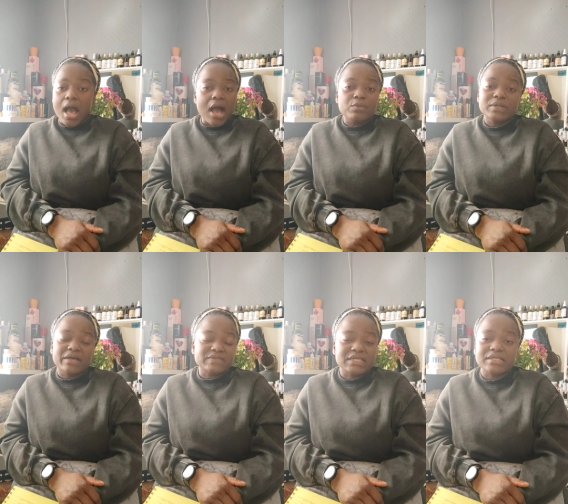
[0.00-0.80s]
I would
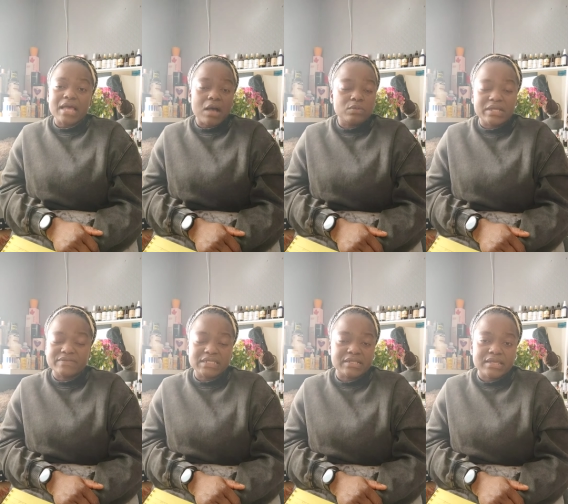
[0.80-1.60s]
have said I would
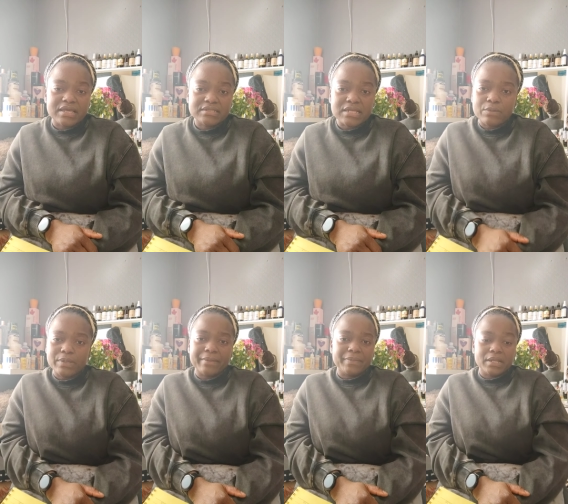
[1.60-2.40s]
have said yes. I
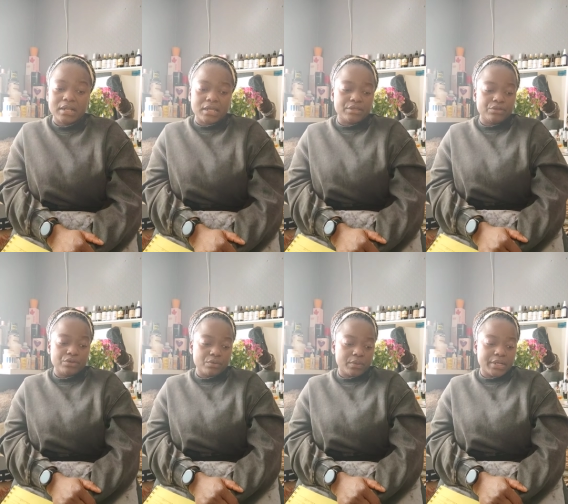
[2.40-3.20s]
would have been like, you
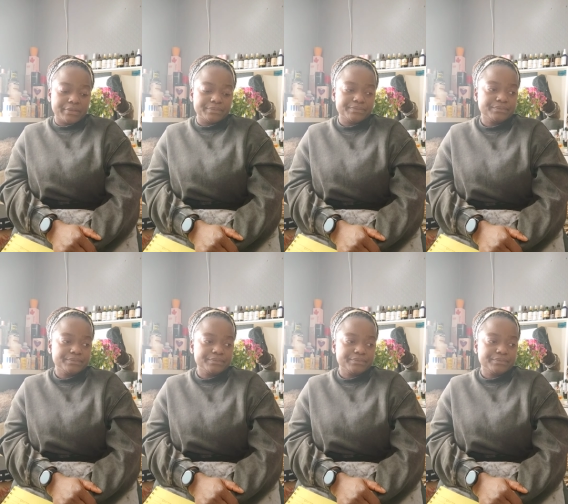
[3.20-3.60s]
know what?